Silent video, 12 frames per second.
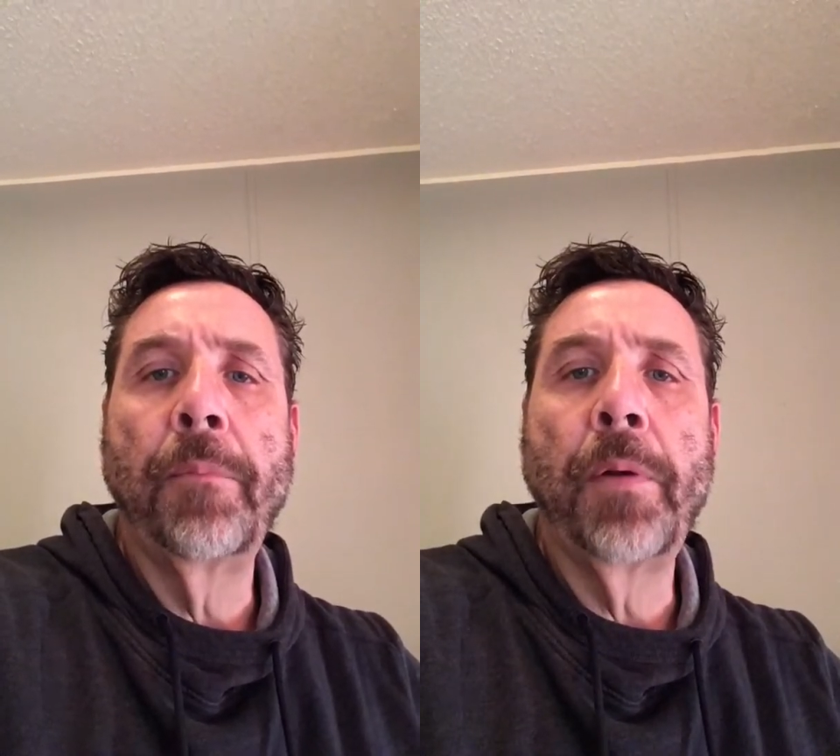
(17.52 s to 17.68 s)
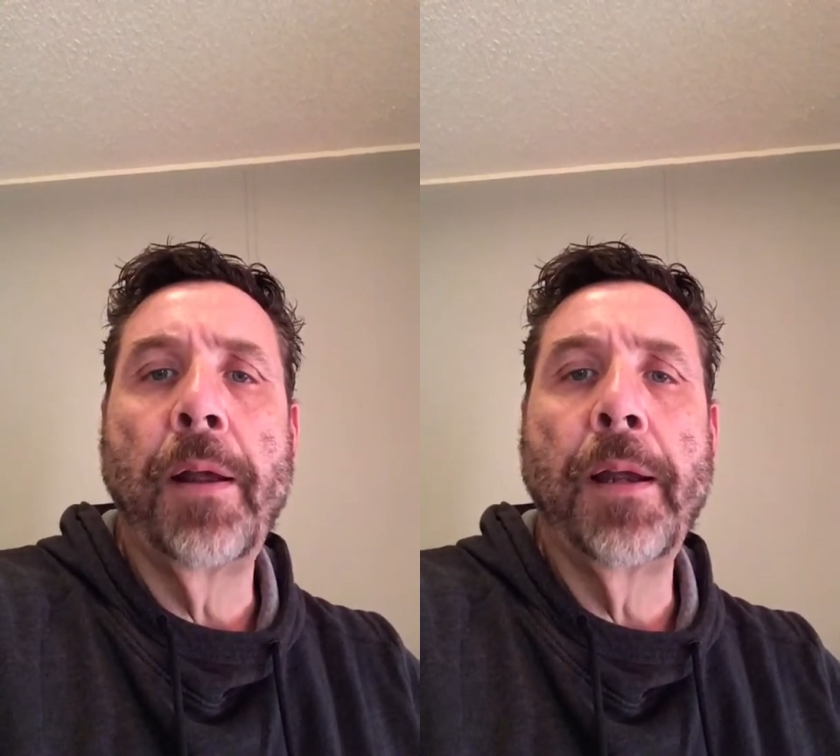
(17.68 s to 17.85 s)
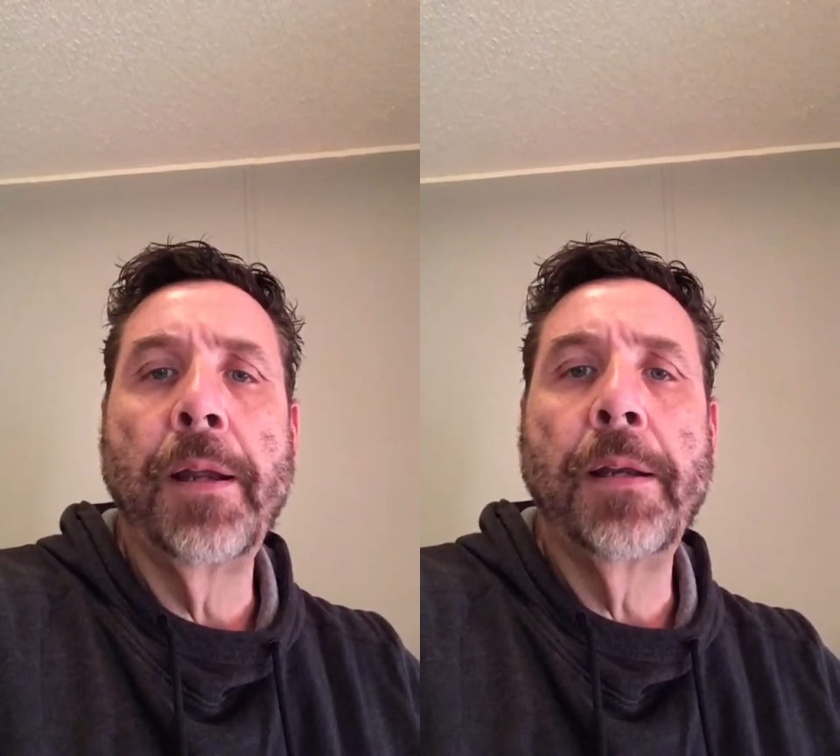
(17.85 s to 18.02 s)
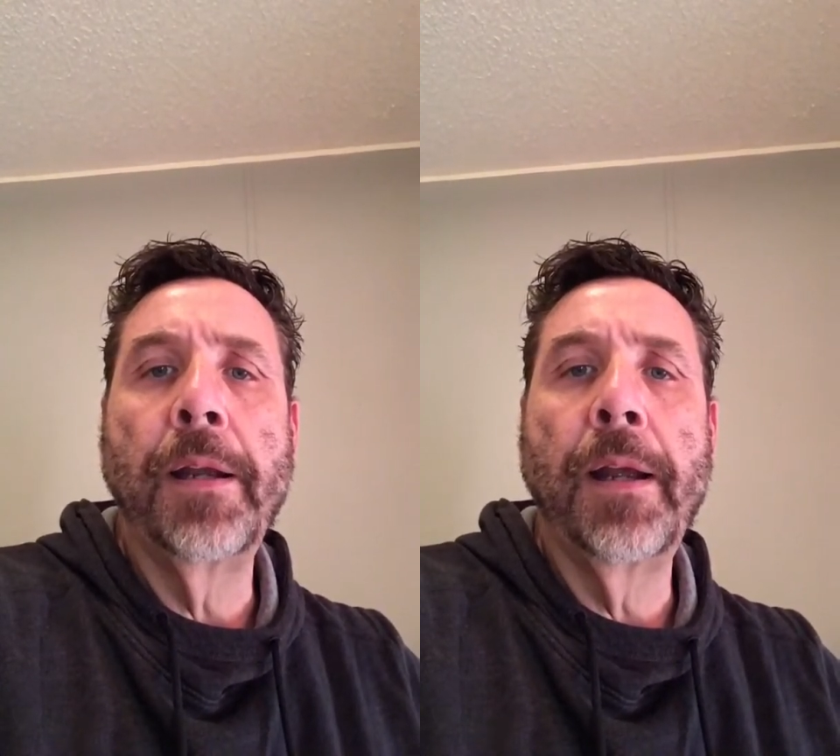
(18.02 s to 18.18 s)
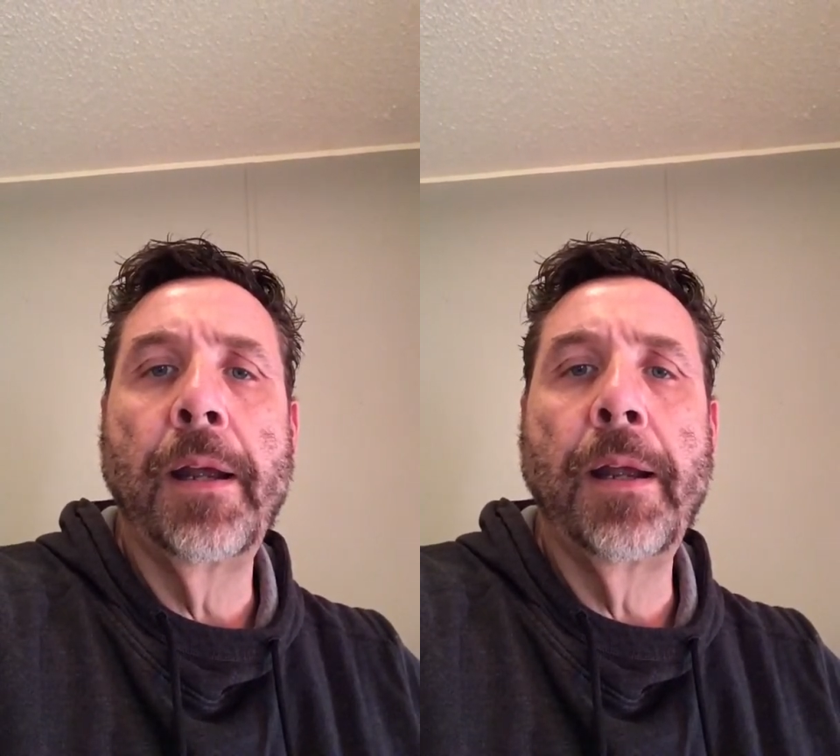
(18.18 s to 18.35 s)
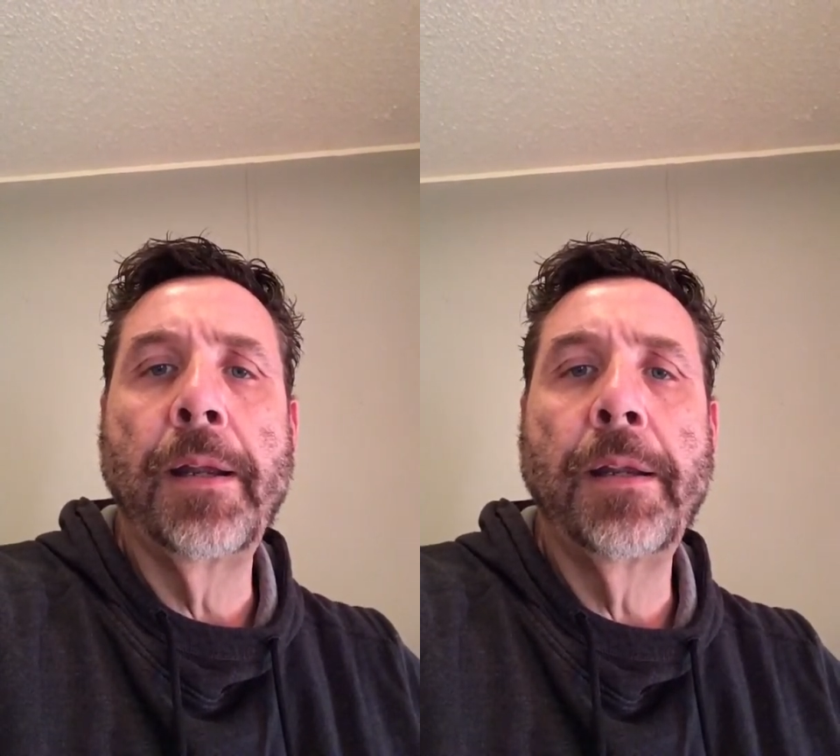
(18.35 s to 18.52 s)
played
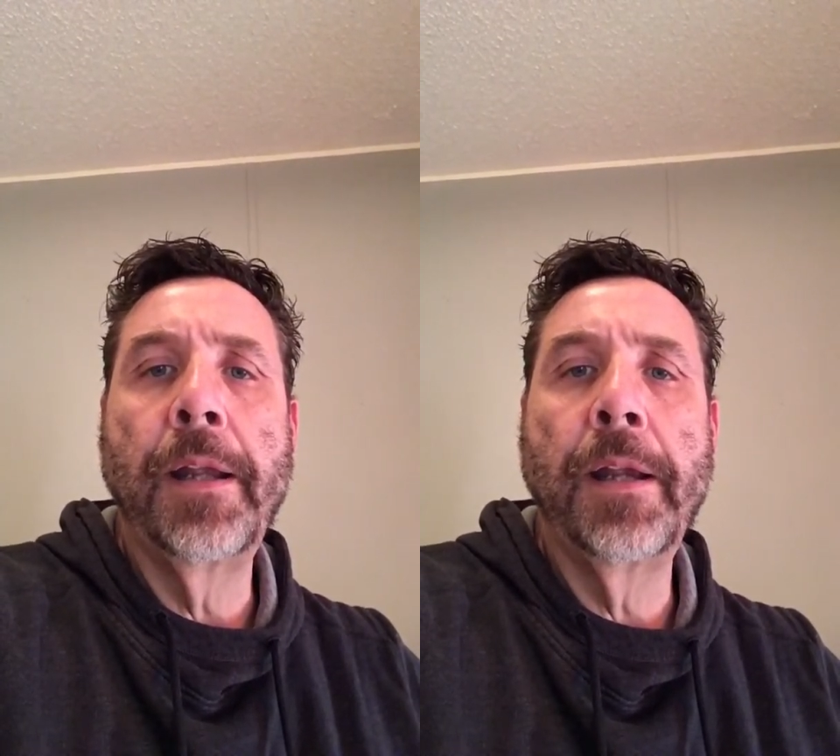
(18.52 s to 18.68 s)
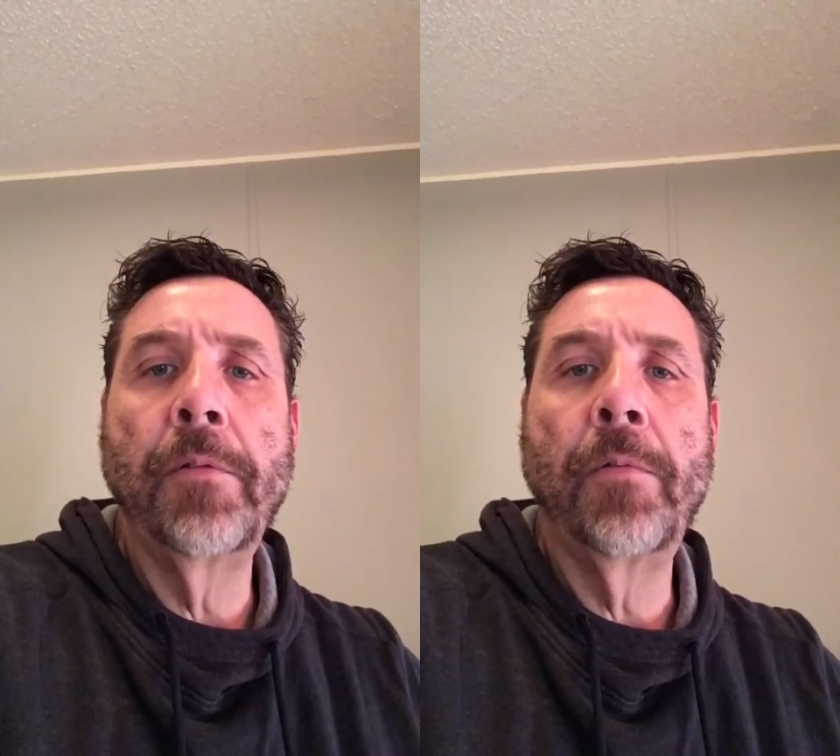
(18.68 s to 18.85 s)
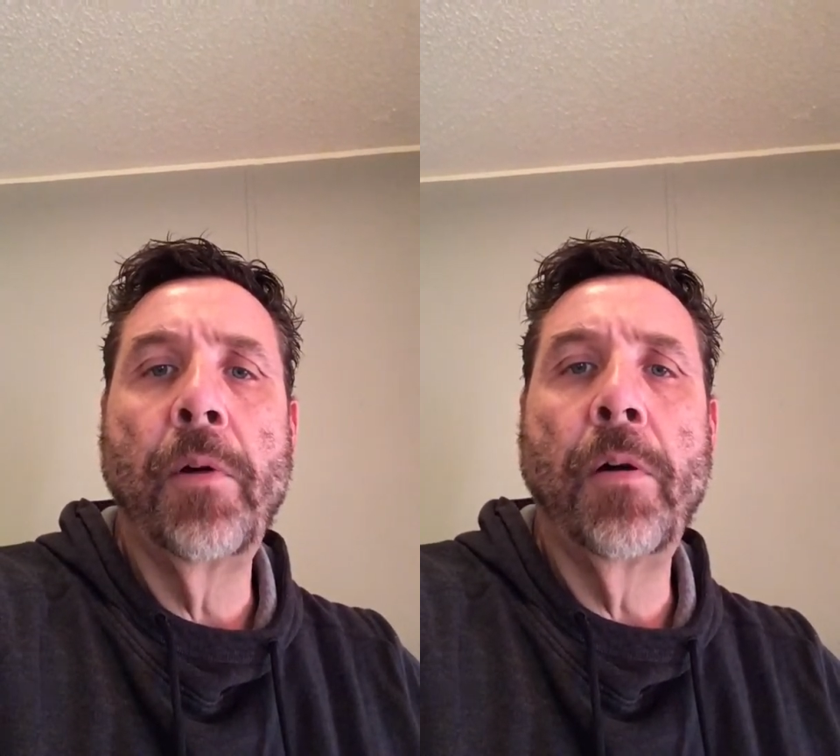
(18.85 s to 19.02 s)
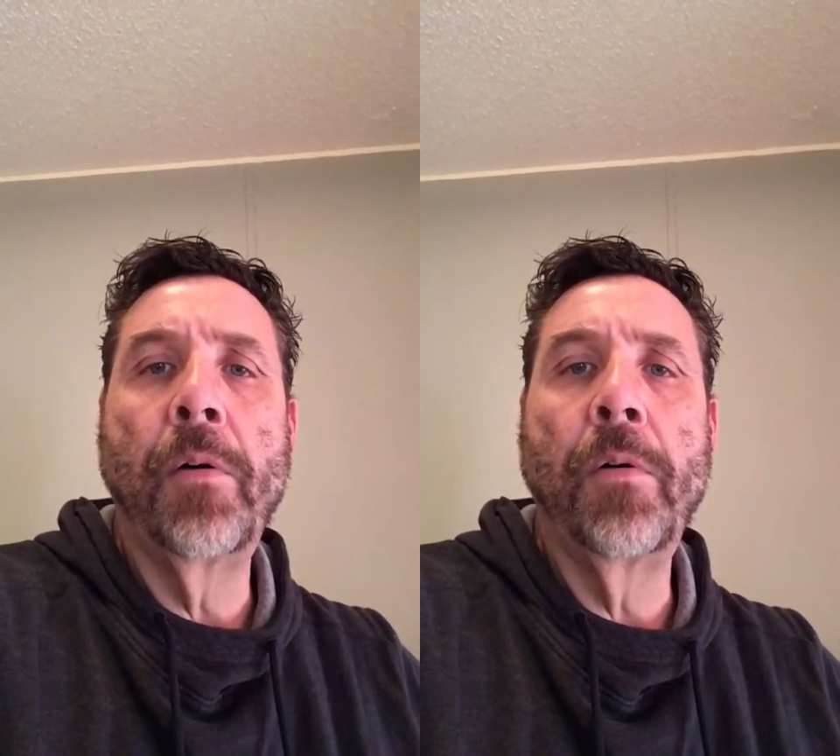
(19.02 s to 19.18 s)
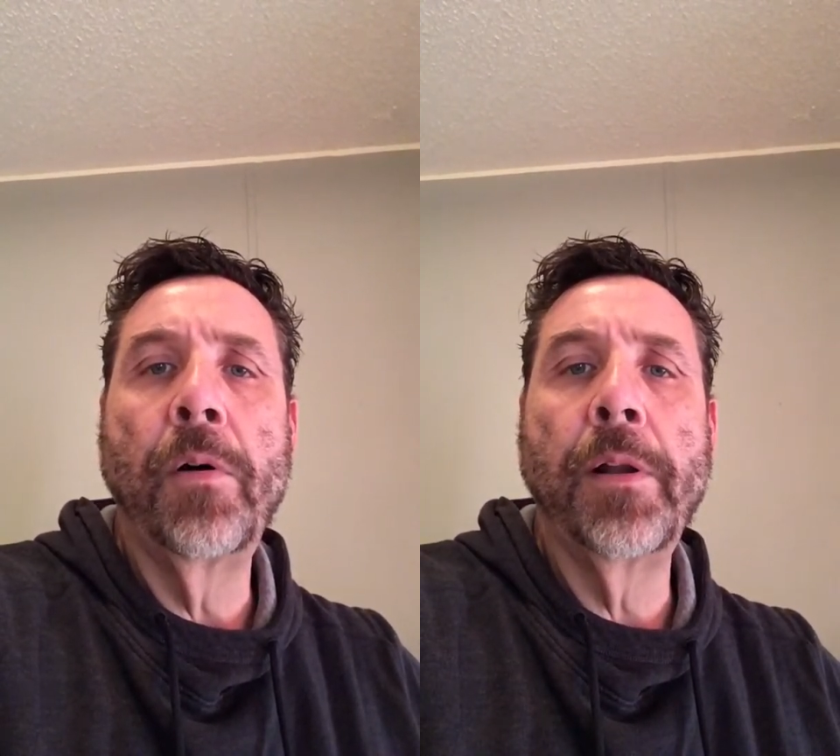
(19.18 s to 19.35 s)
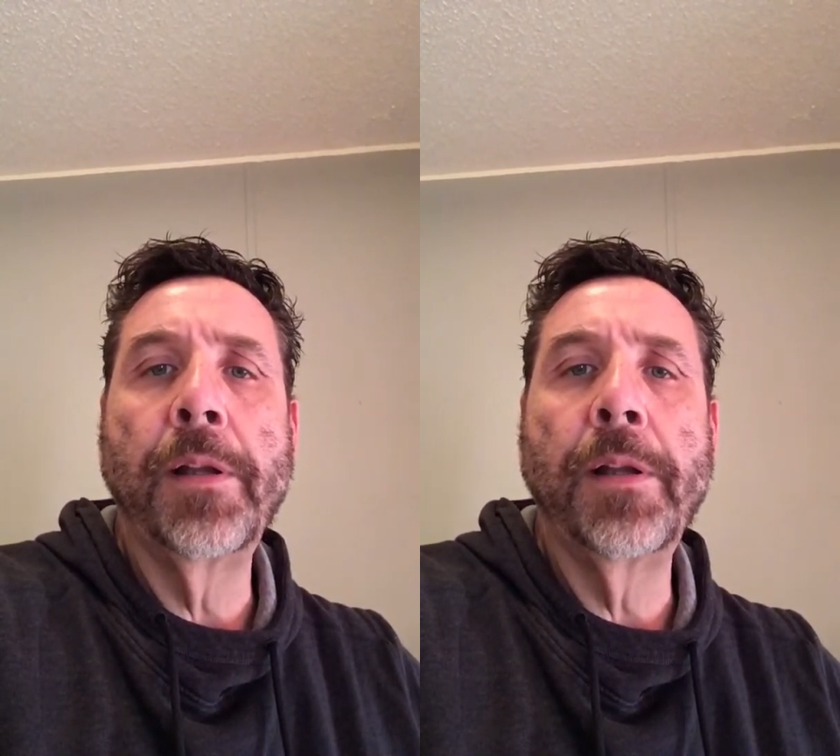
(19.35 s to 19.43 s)
a key role